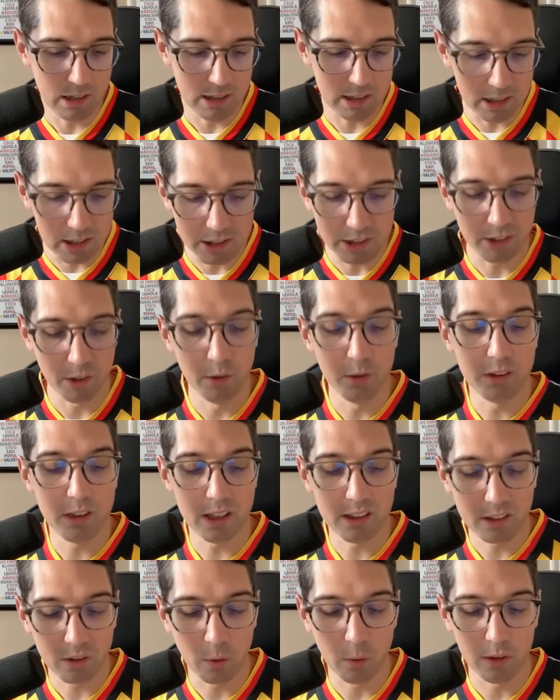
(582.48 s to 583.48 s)
issues
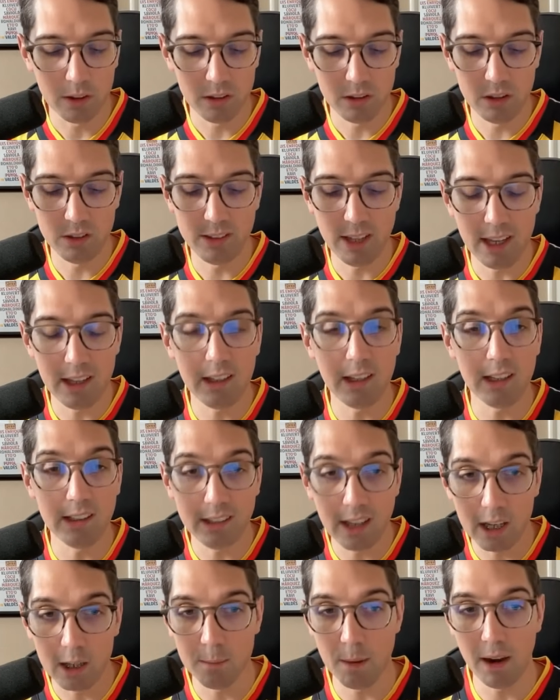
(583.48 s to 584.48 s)
that's going to take in
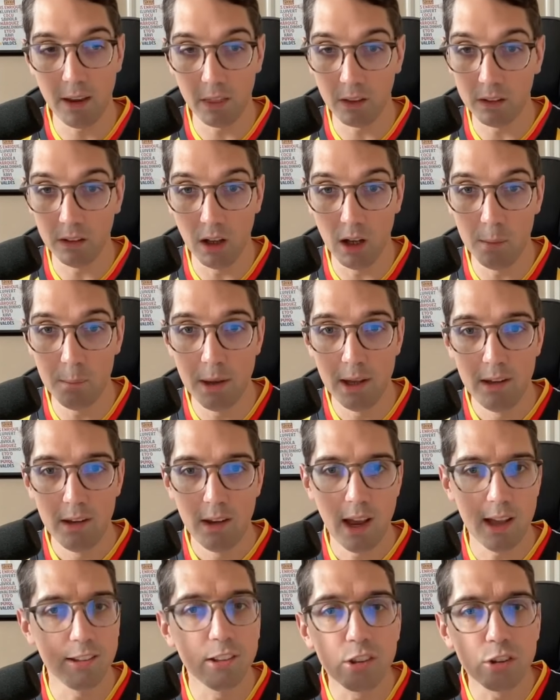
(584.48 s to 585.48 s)
getting him out of the club
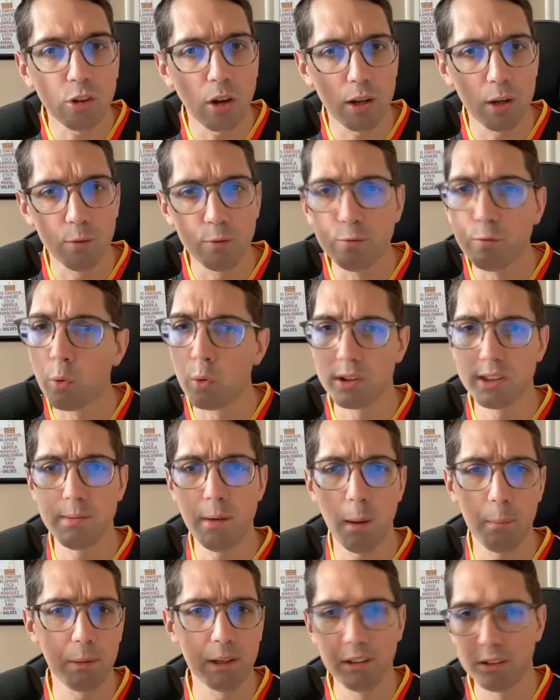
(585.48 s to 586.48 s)
and just trying to force him
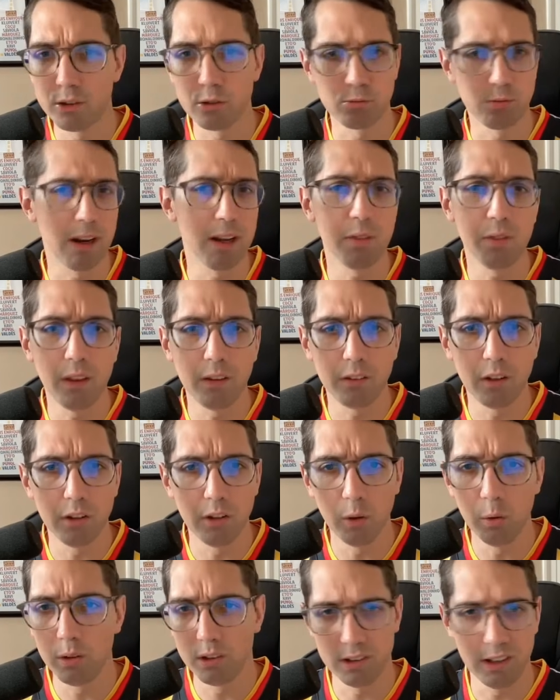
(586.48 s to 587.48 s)
out because it's the right thing to
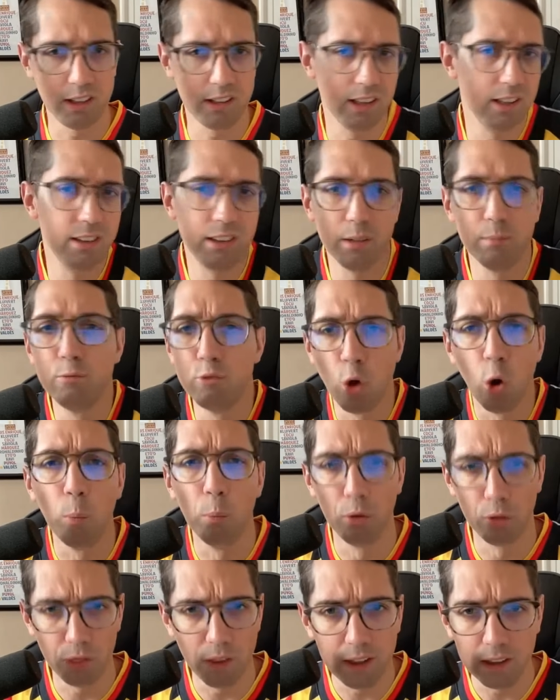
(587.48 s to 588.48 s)
do. It's like that's some
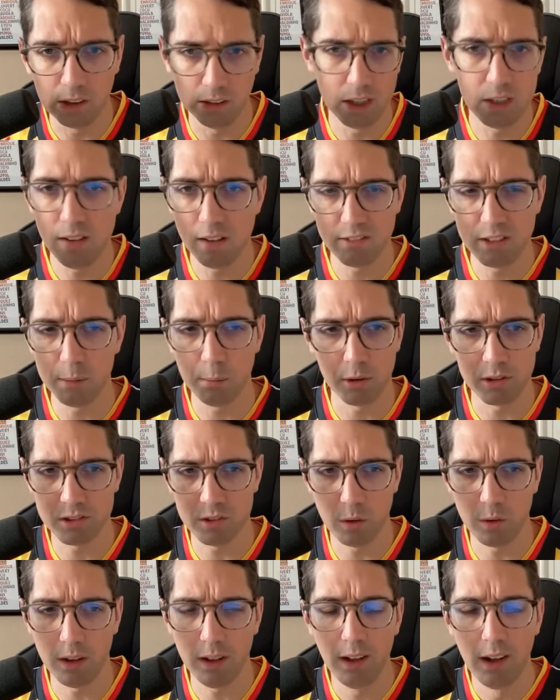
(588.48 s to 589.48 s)
noble thing to lead FC
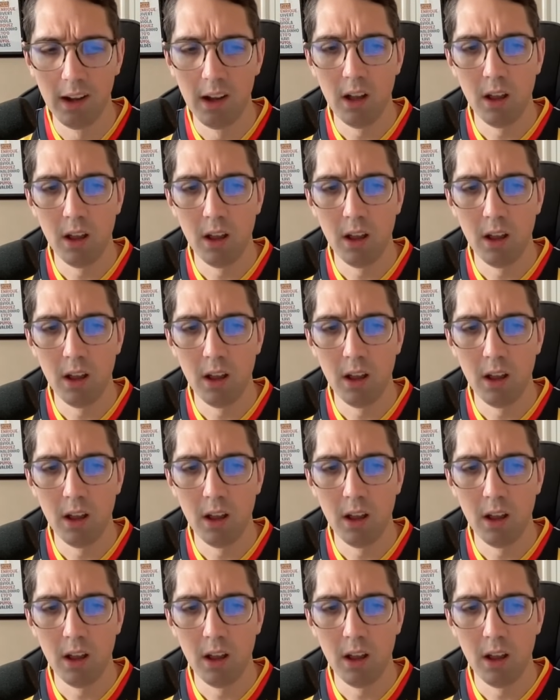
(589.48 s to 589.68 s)
Barcelona.